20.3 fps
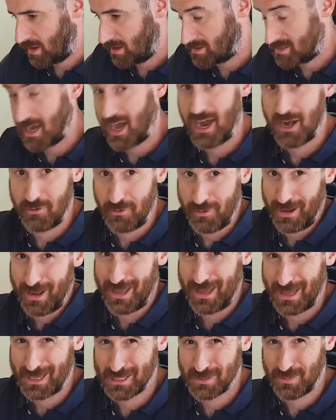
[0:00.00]
a
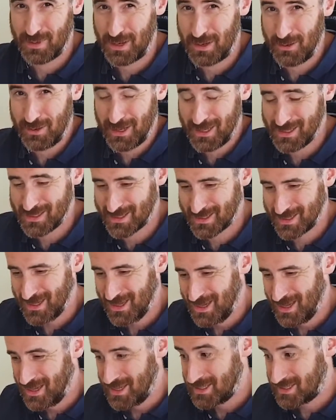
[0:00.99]
tiring
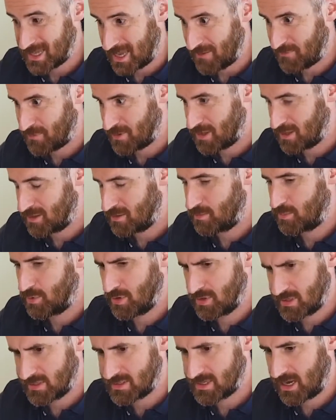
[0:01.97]
experience, definitely to
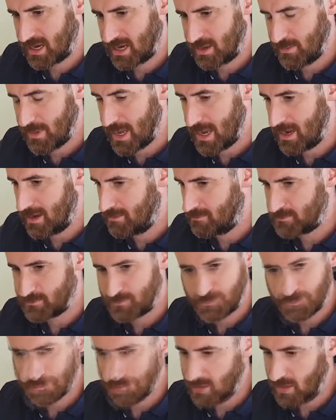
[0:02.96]
put the time in.